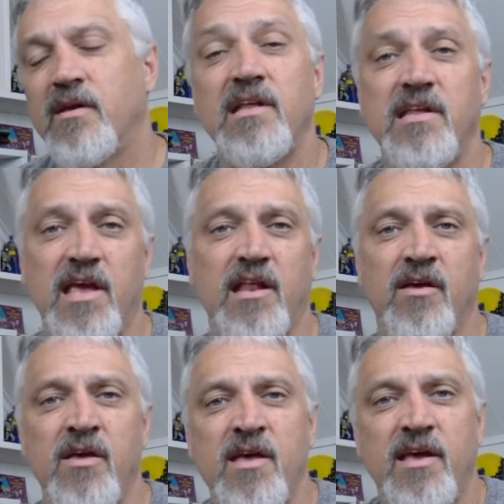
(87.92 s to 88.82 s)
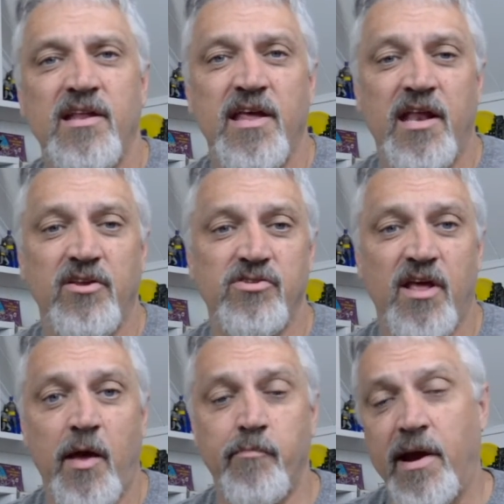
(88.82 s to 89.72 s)
Indiana used
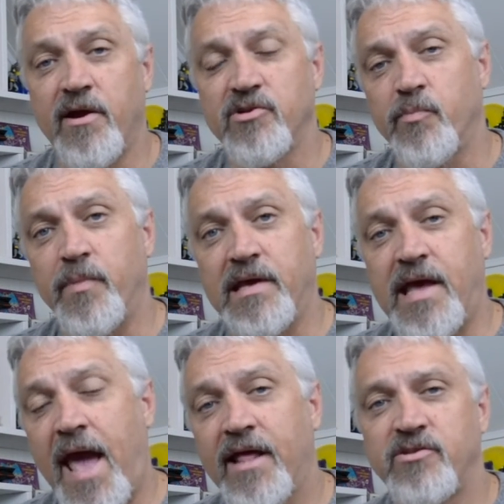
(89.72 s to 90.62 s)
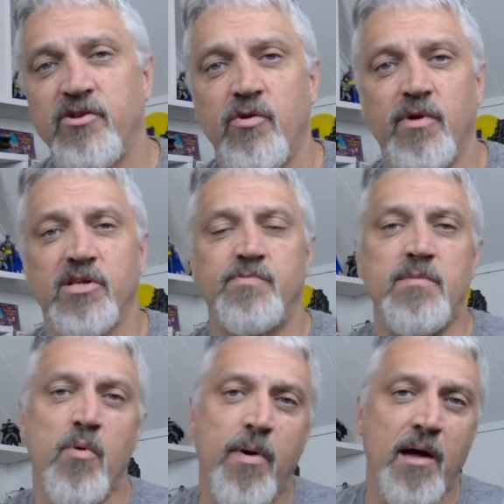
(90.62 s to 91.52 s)
to have bears and big cats, but as
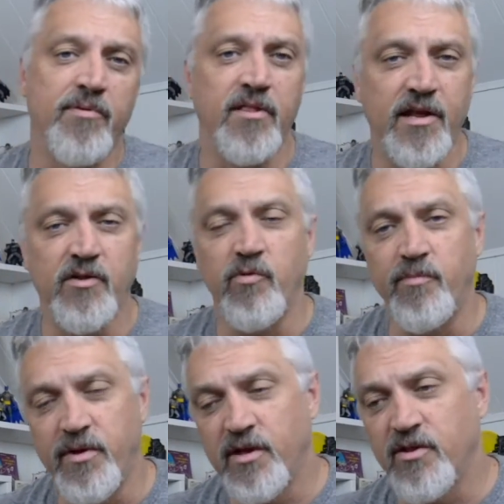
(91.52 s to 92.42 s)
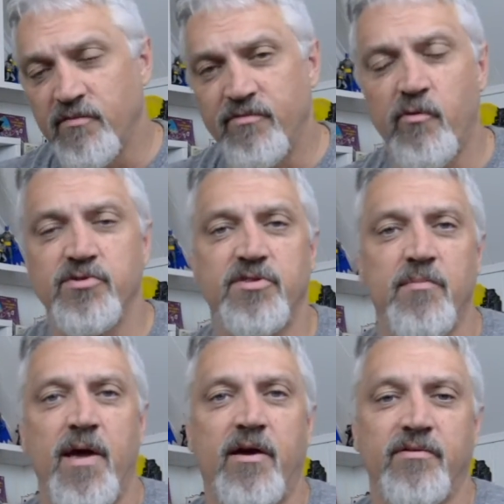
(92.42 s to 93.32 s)
people populated, we began to then force
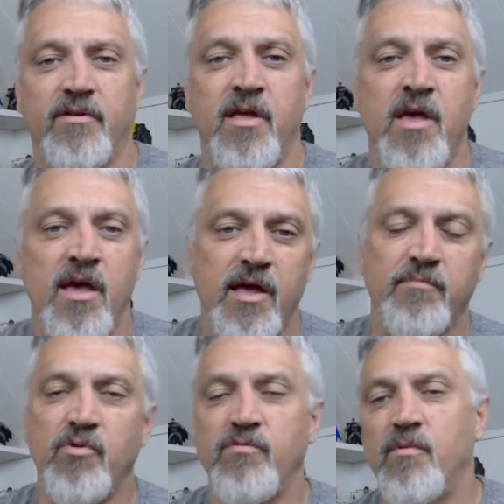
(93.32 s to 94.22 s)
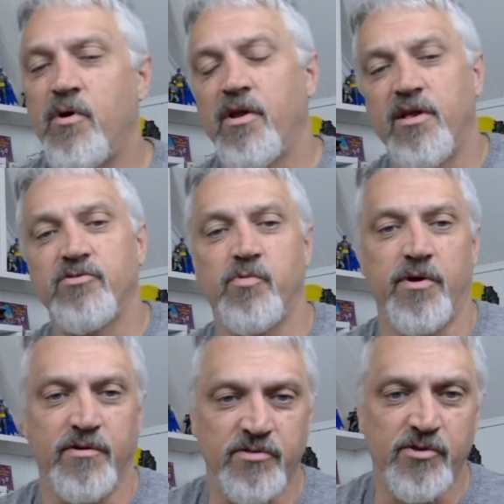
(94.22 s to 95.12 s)
them out and move them on
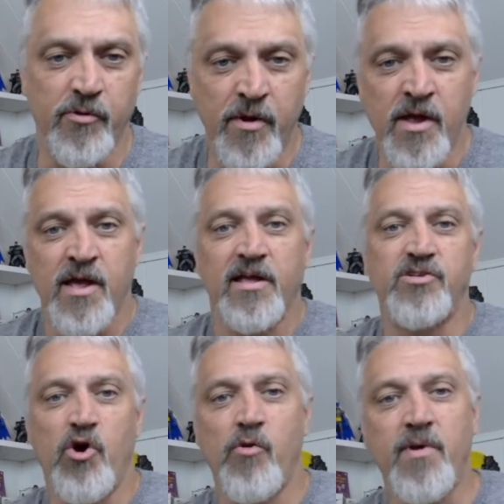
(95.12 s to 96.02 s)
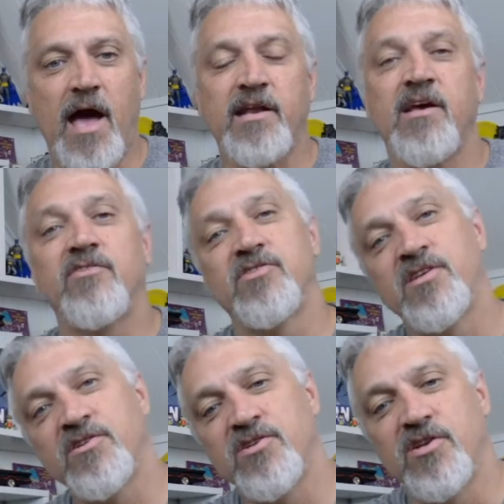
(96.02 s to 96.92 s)
elsewhere. And so in Job, God calls
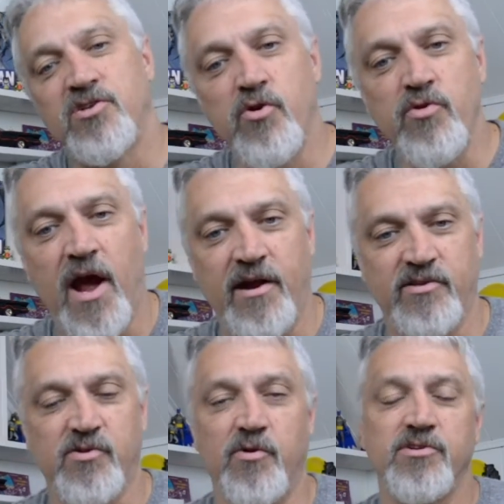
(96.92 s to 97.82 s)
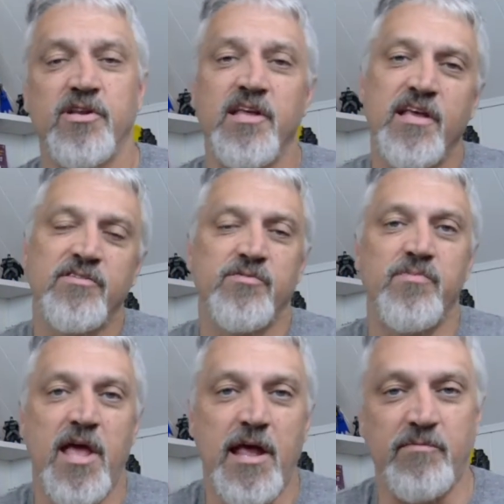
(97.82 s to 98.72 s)
attention to 2 dinosaurs, and he gives them
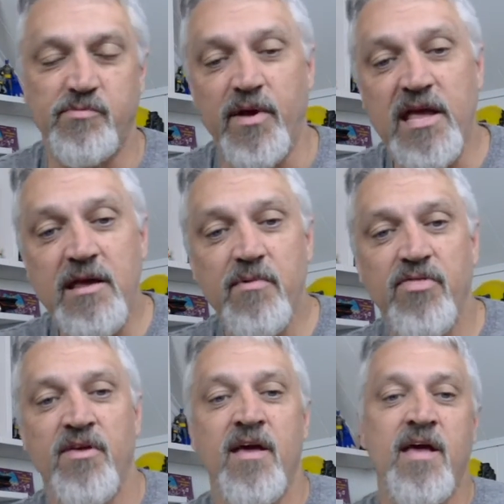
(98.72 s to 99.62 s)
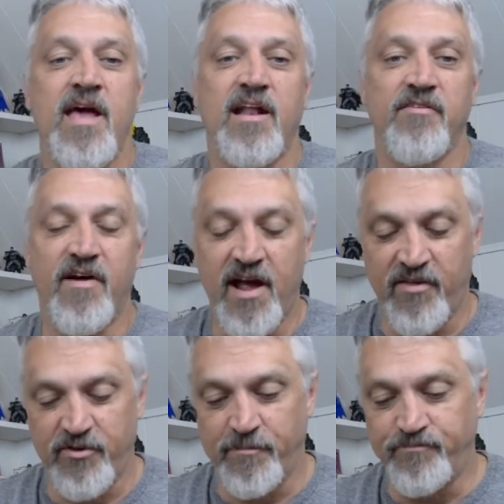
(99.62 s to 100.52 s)
names, Behemoth and
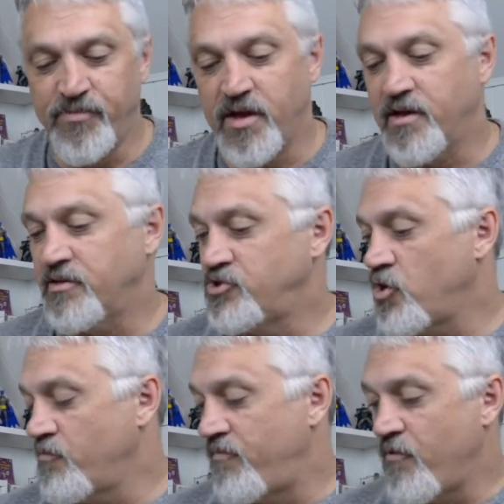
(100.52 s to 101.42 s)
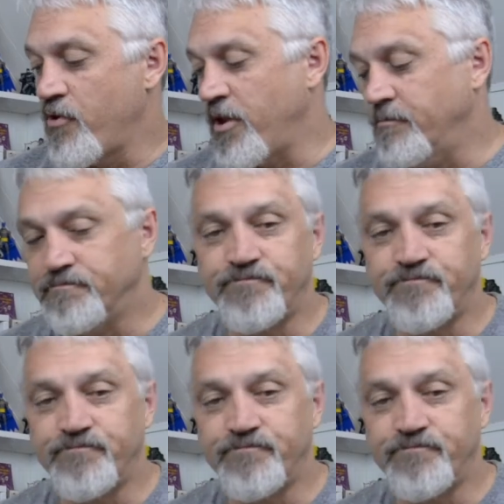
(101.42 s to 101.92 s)
Leviathan. Job 40